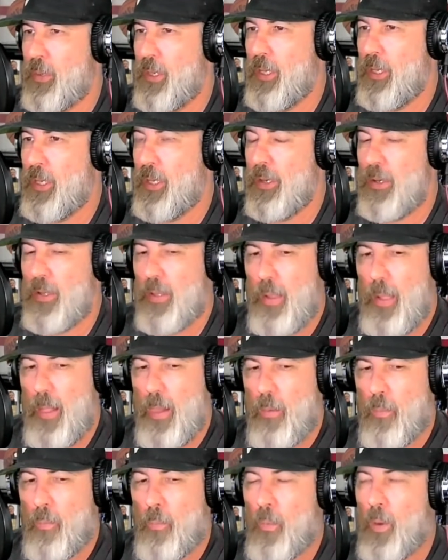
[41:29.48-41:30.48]
And
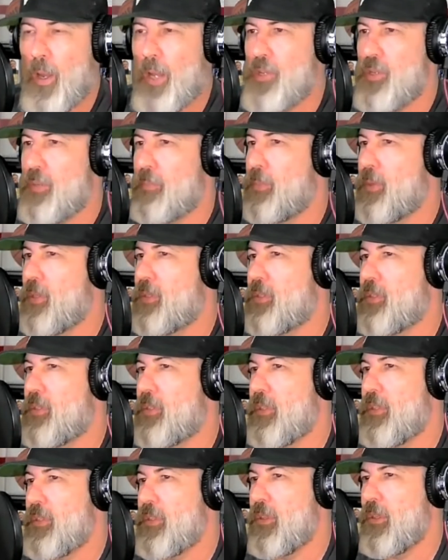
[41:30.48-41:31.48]
why should
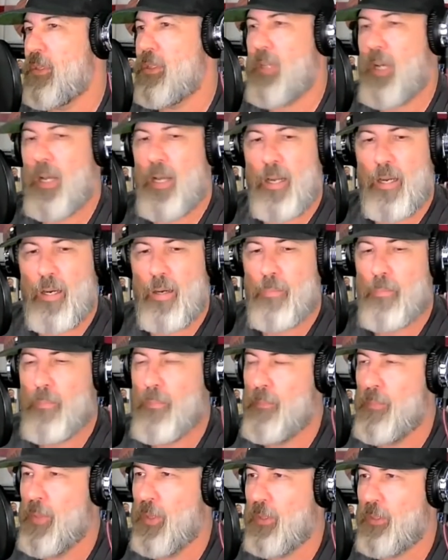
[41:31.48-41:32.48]
businesses look to hire
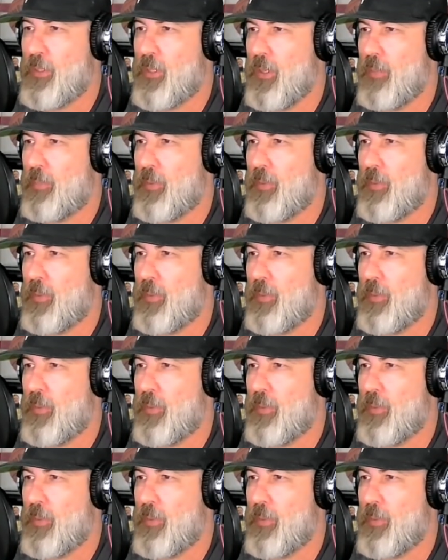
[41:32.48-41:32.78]
military